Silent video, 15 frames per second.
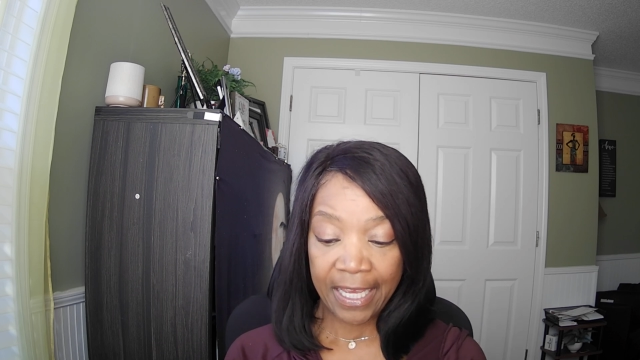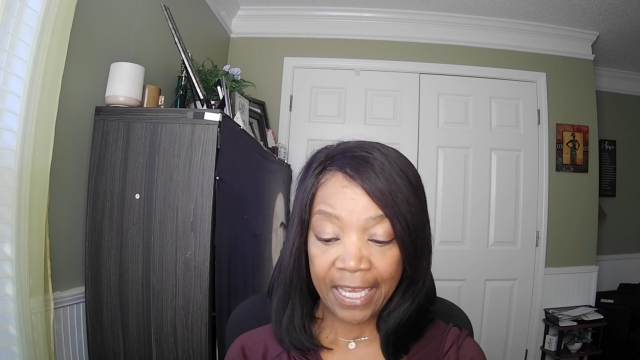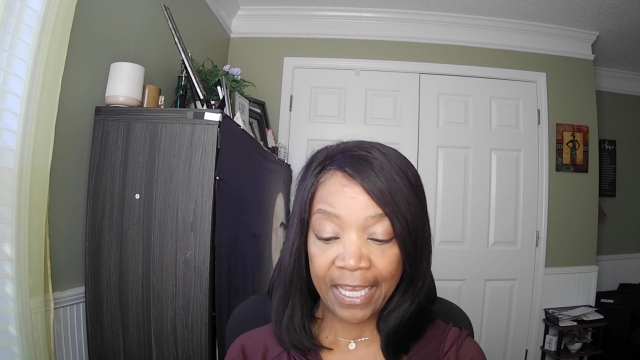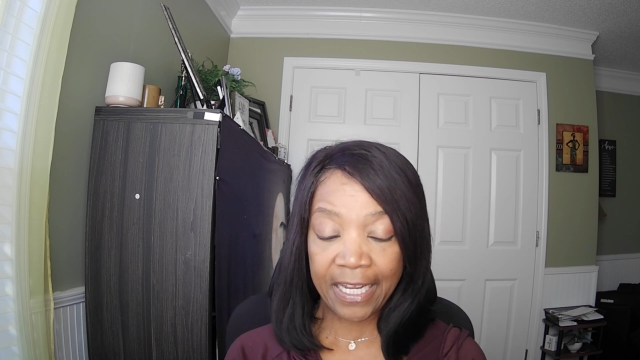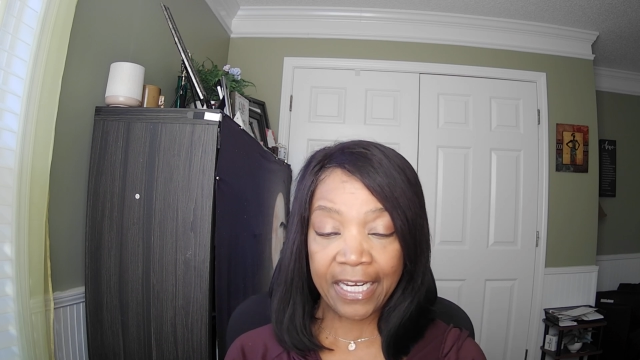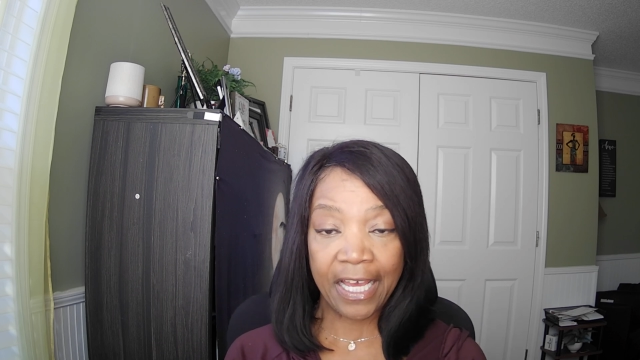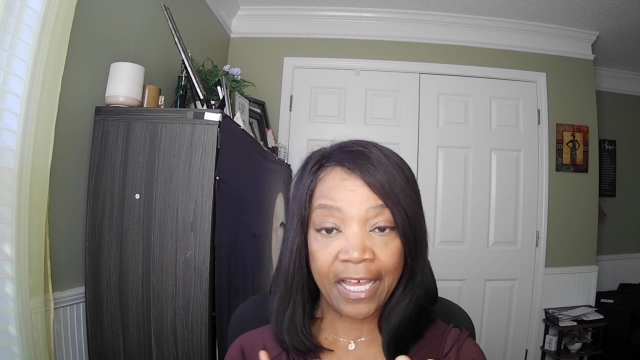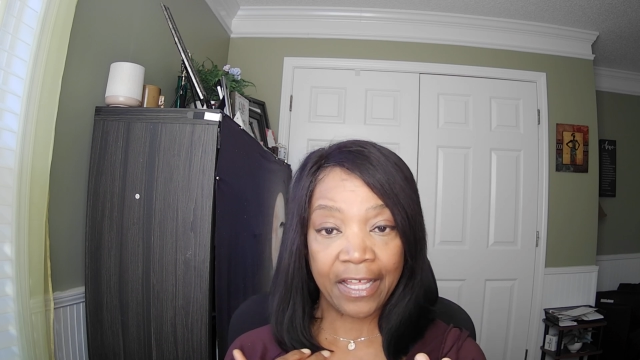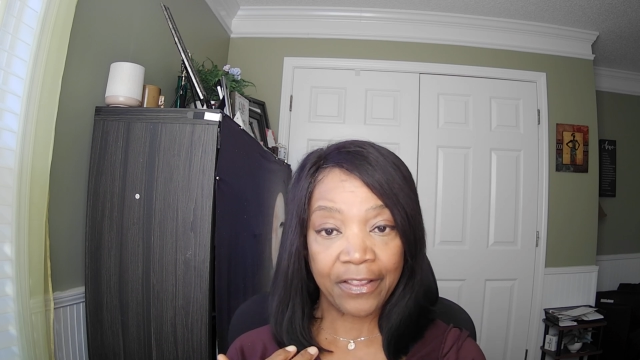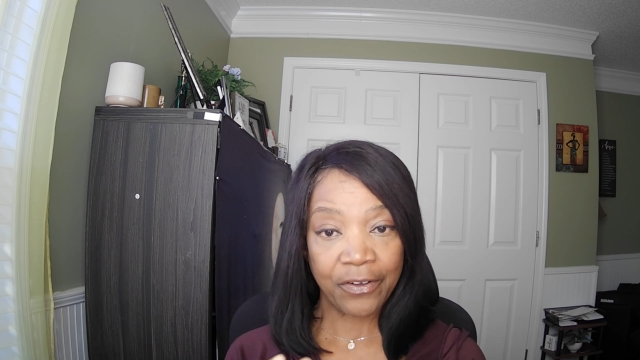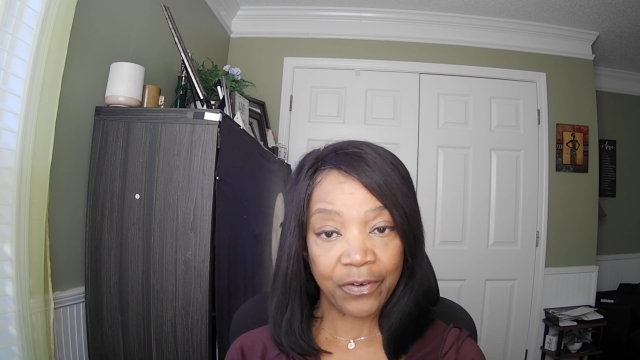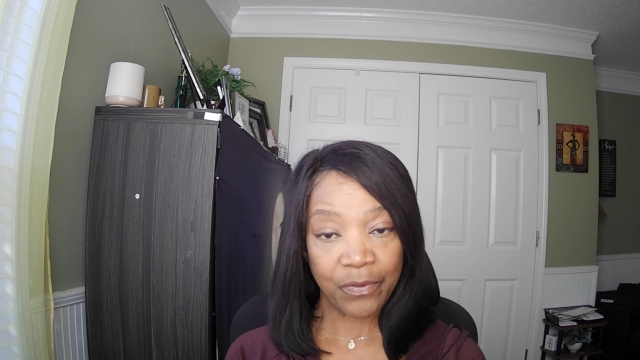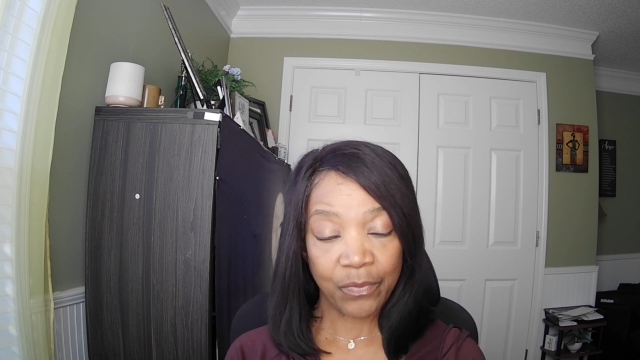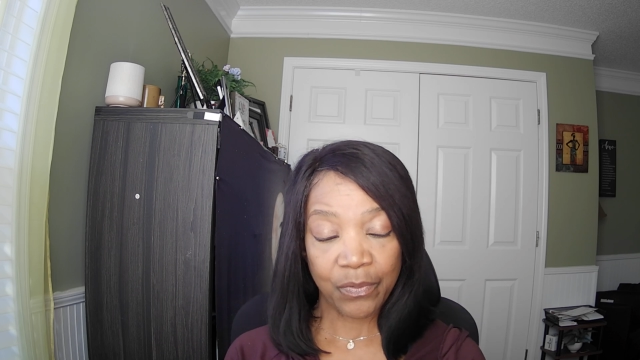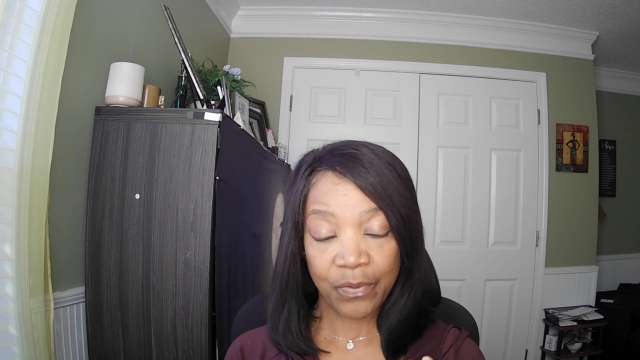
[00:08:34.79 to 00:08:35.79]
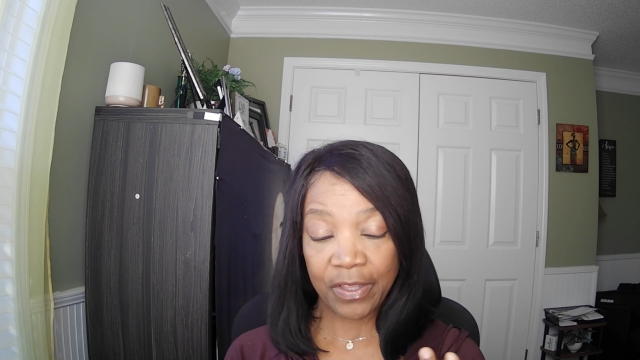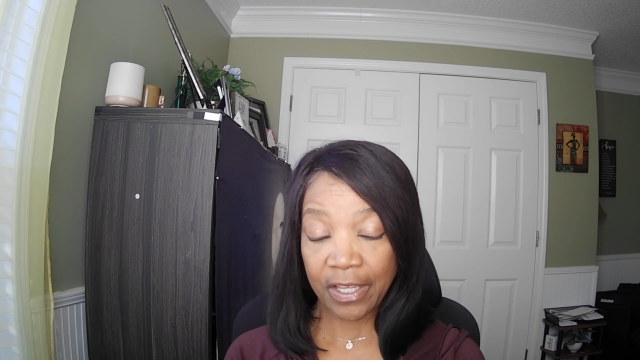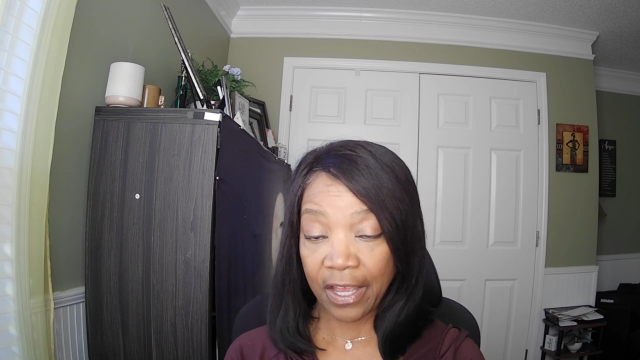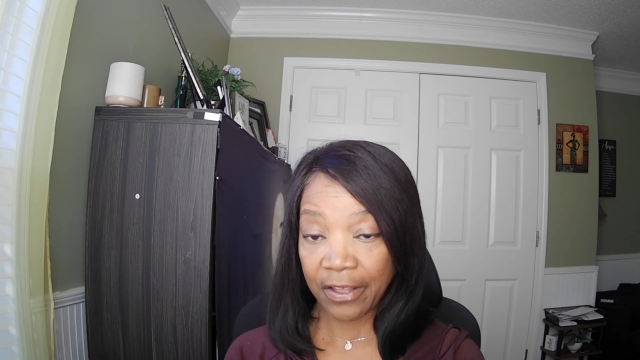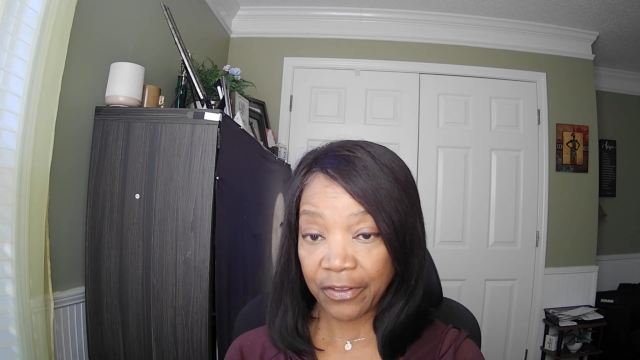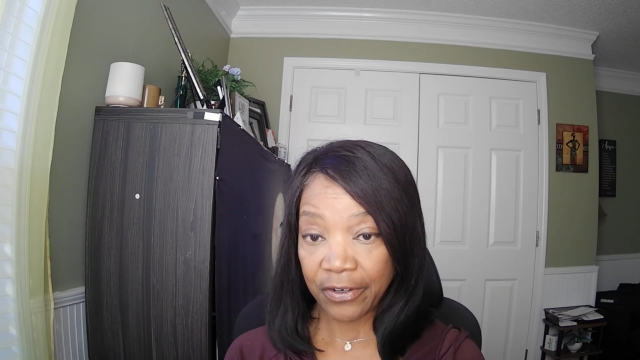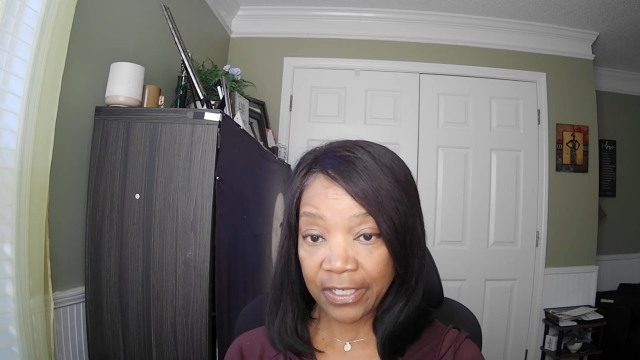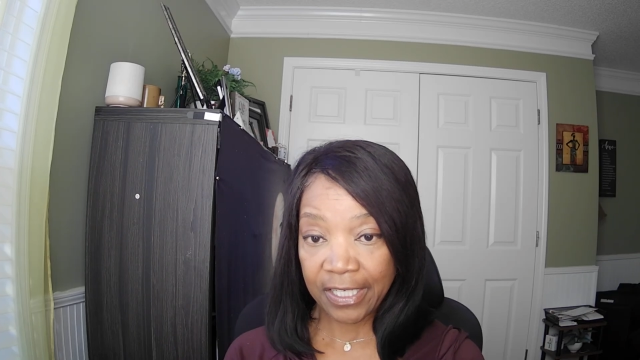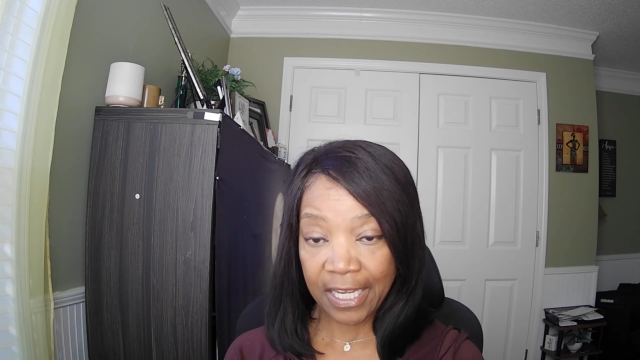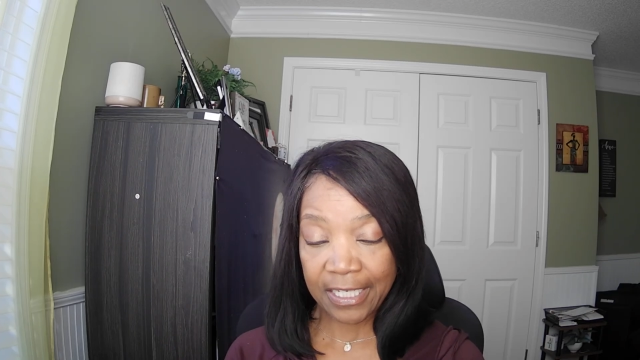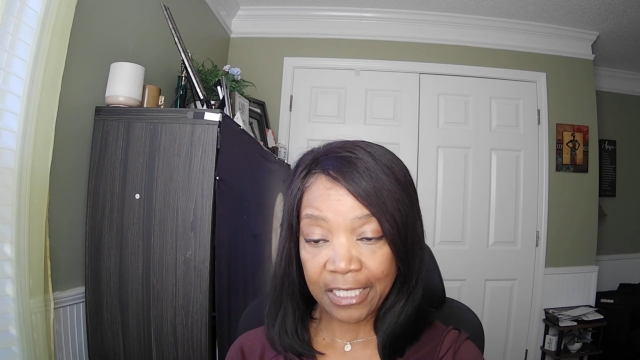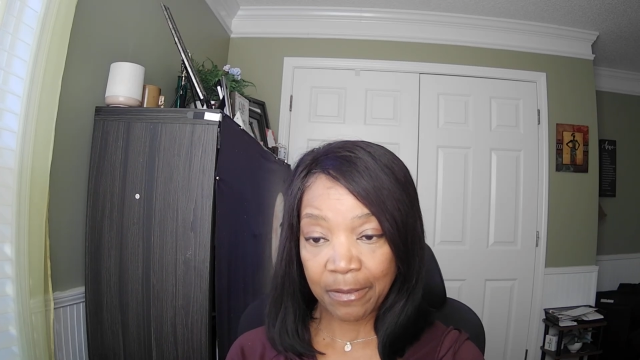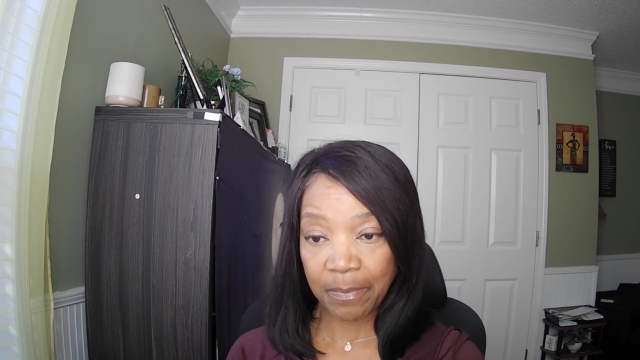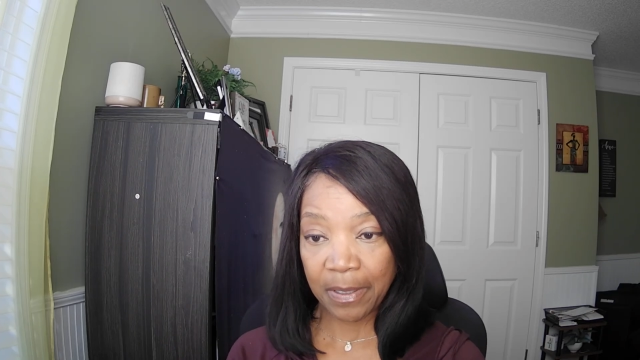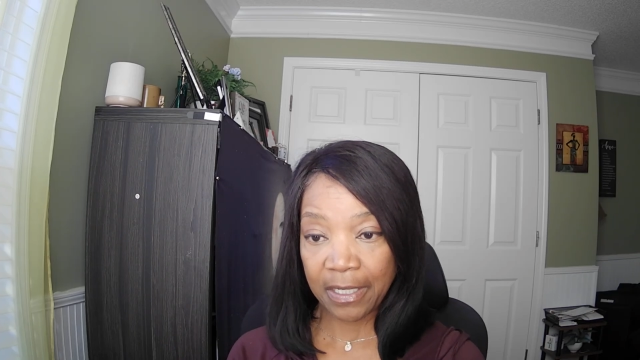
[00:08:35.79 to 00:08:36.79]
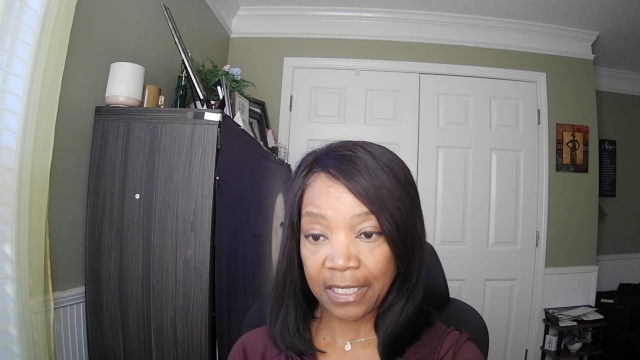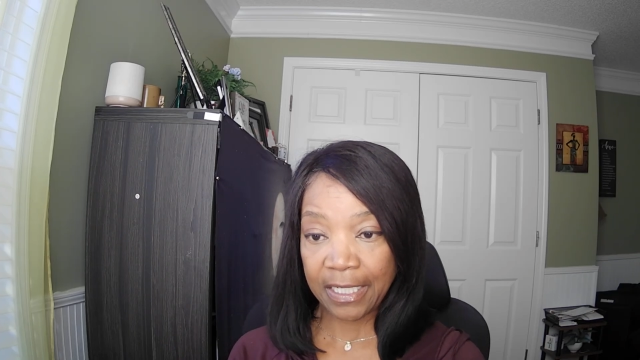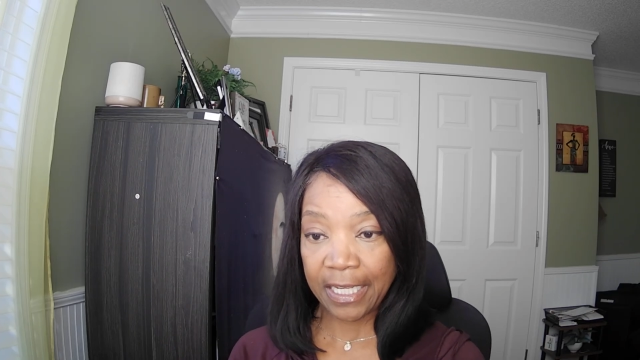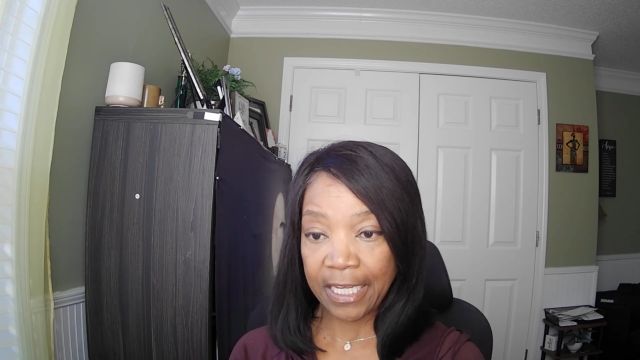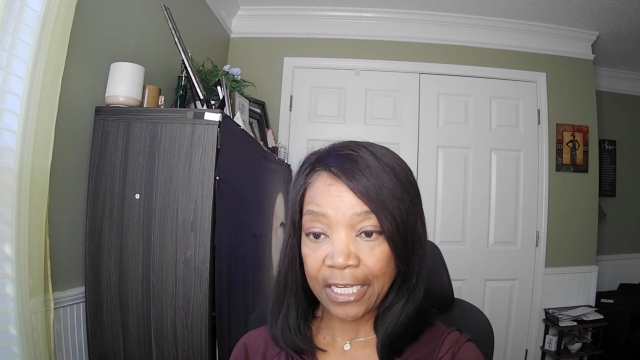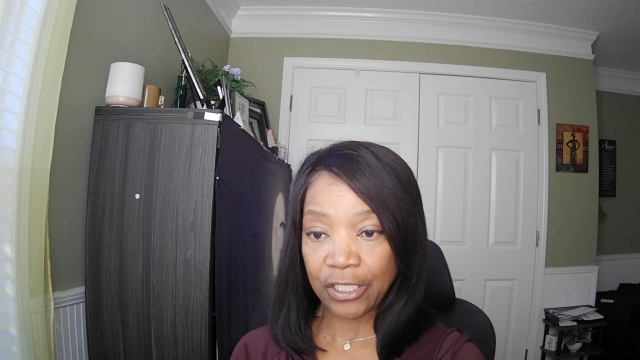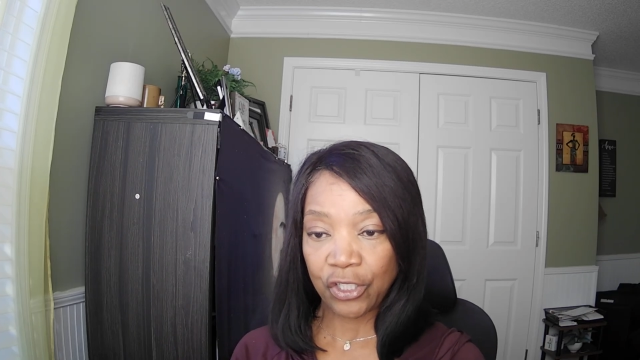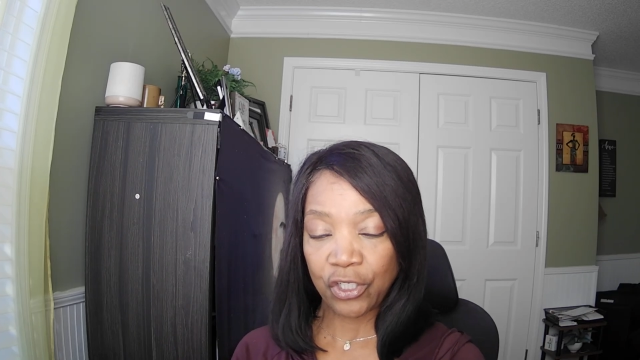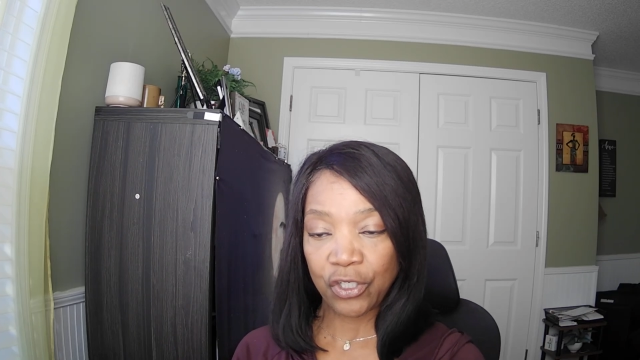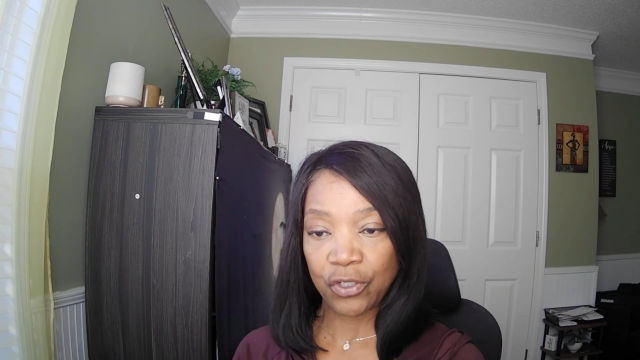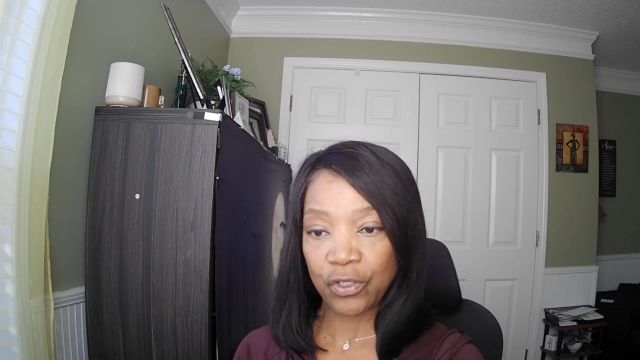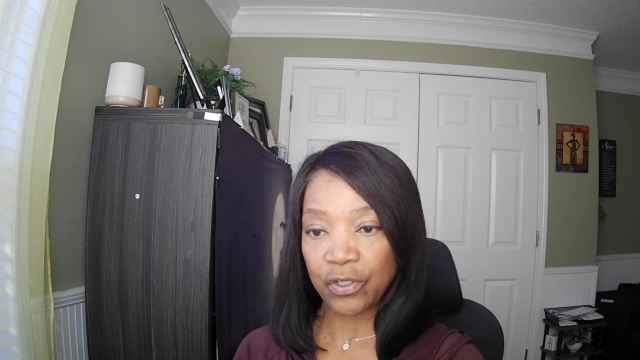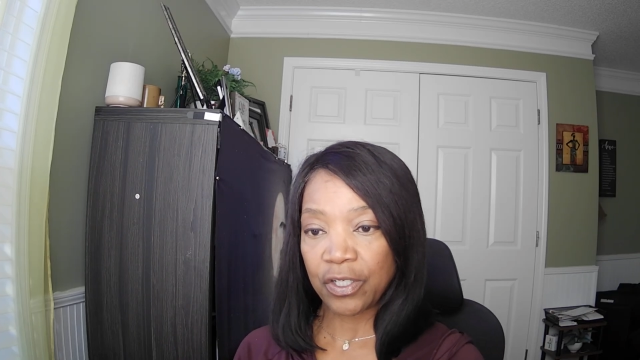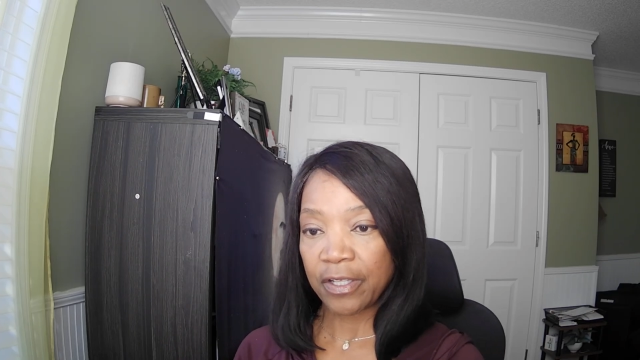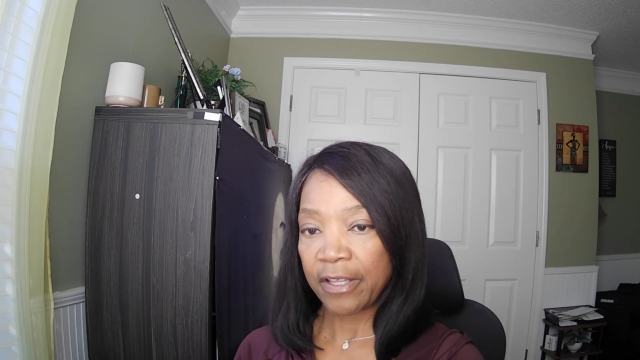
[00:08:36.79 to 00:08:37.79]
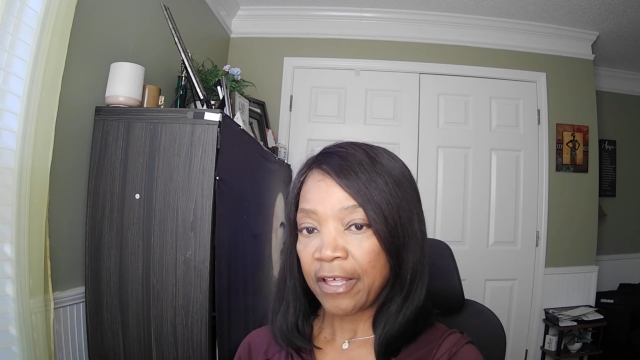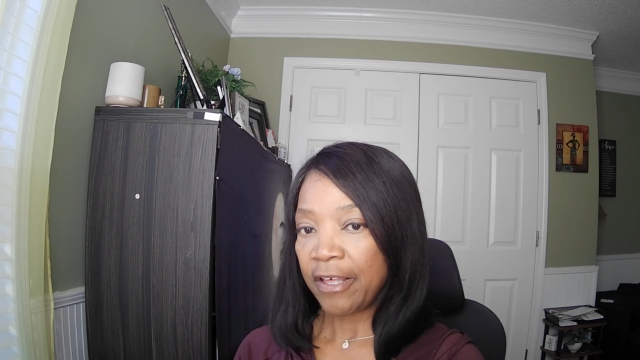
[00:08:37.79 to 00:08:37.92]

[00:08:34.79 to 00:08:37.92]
and other accessibility issues,